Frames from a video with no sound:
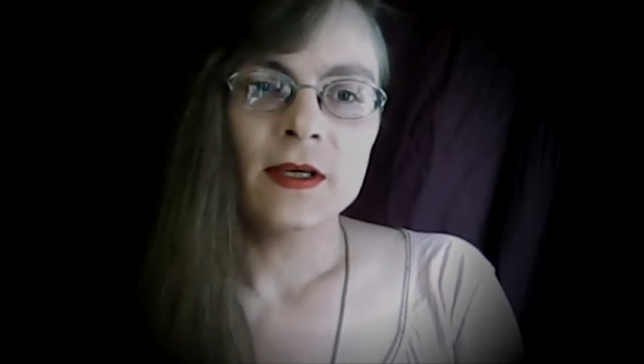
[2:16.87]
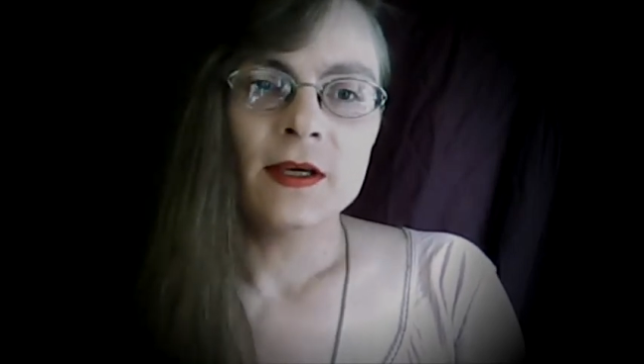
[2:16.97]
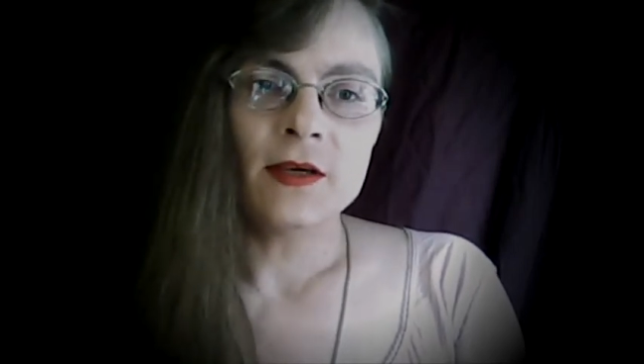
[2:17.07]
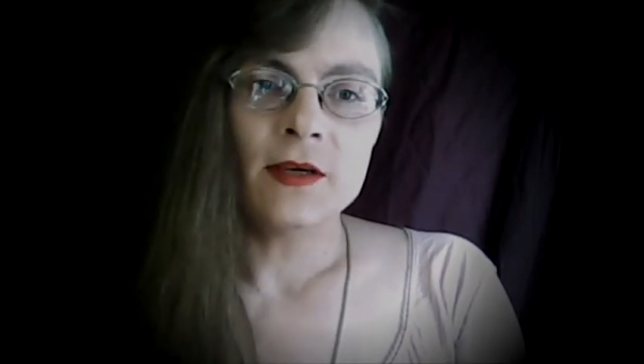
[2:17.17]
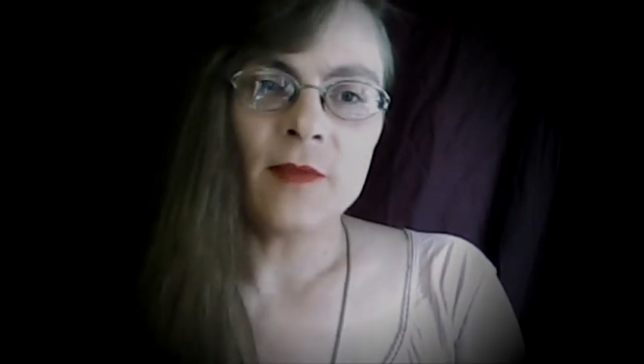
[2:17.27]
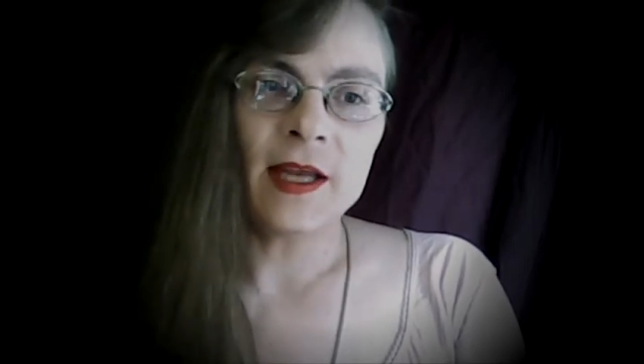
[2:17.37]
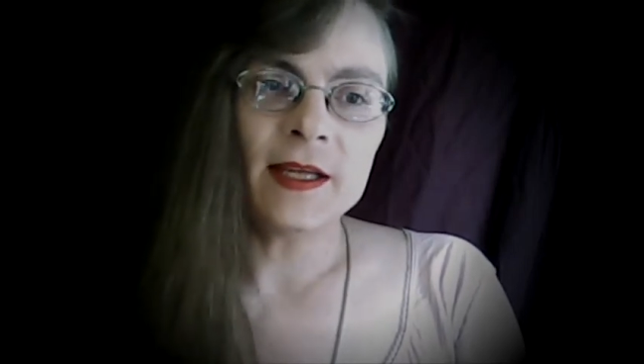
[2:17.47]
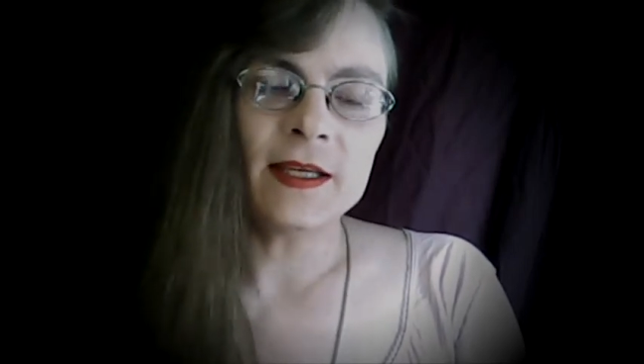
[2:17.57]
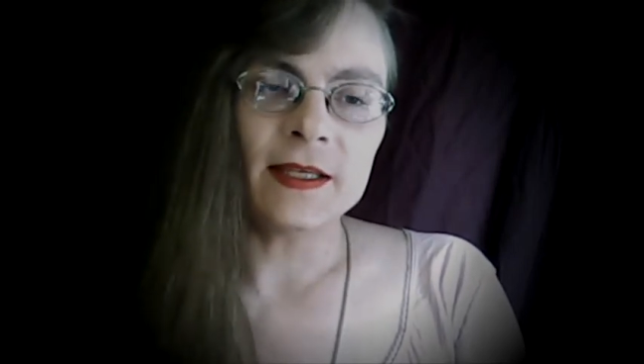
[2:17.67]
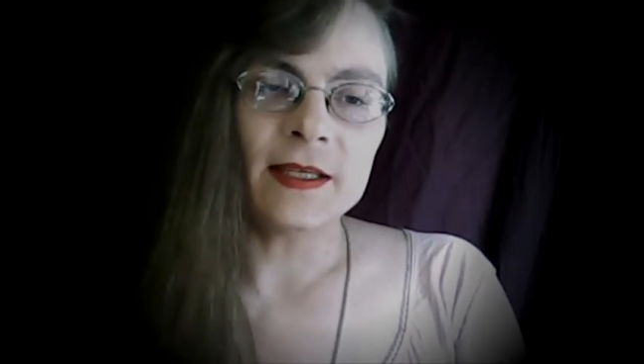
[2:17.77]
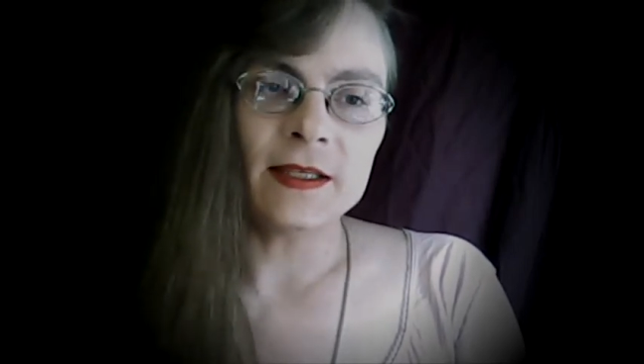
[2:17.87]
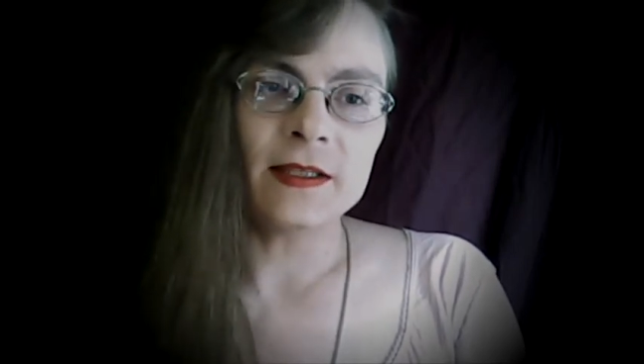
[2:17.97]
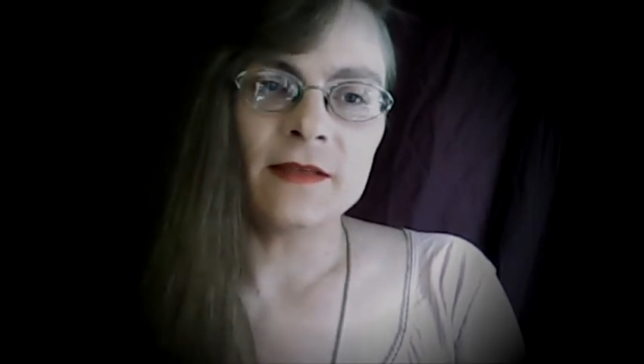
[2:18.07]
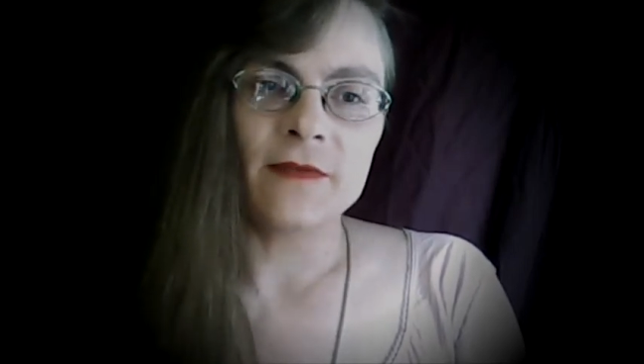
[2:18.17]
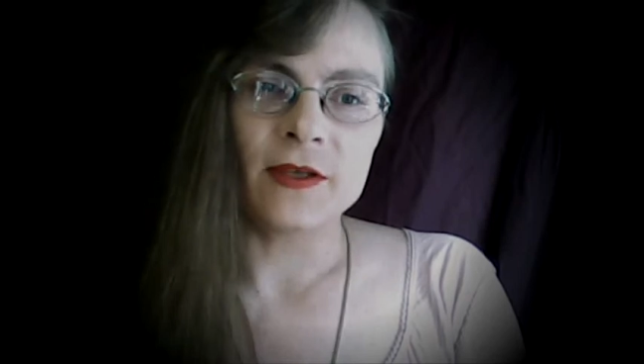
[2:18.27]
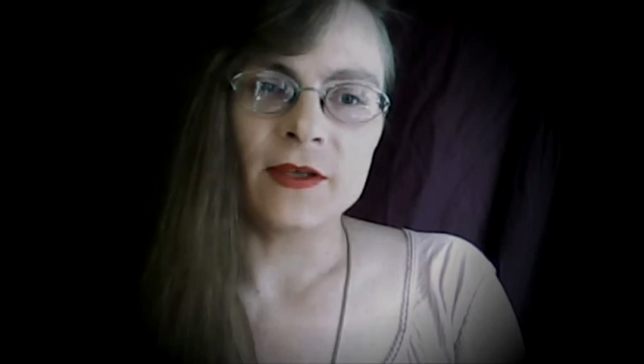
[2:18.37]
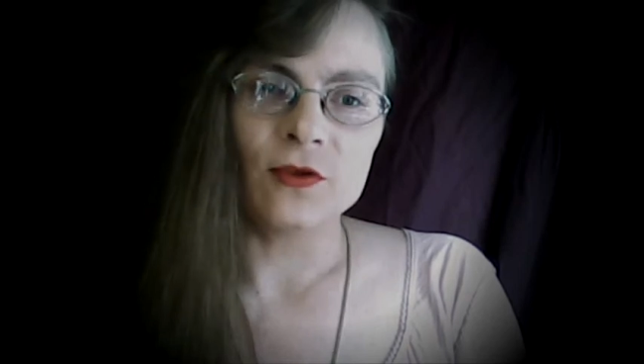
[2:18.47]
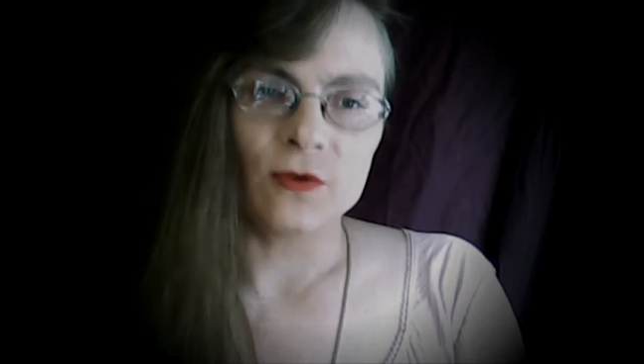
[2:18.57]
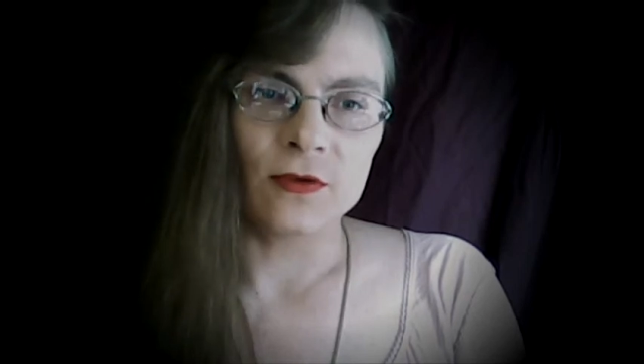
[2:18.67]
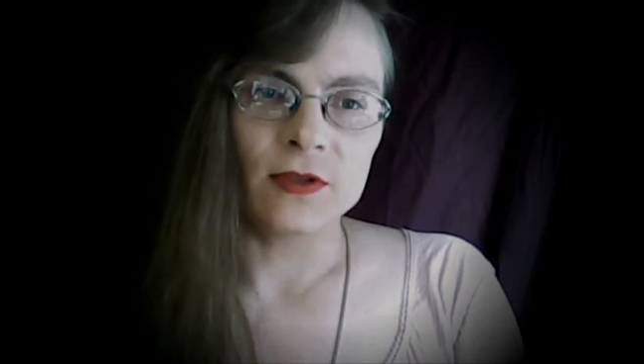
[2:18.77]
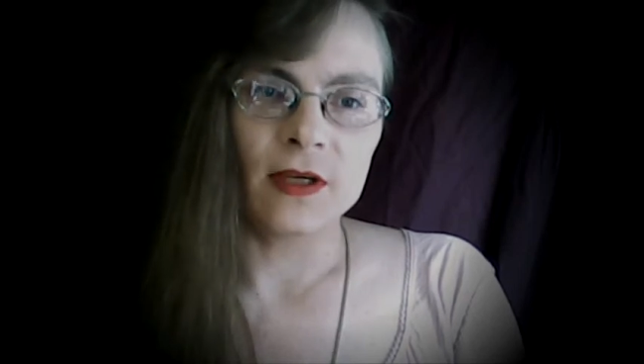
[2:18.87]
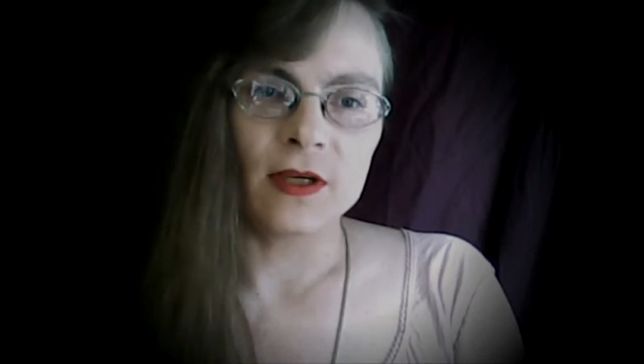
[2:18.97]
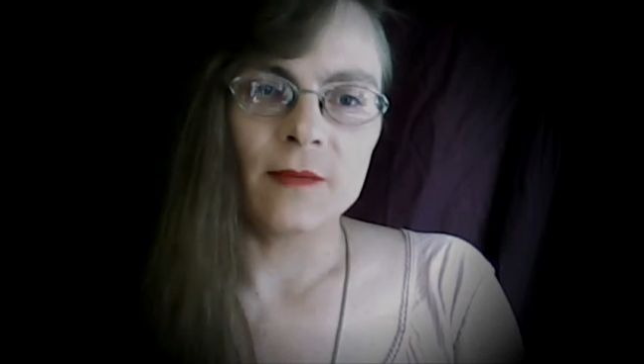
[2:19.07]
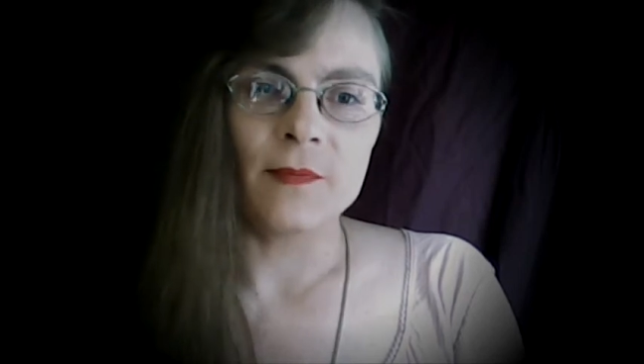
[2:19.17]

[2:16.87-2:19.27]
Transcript: humanity needed to divide chores up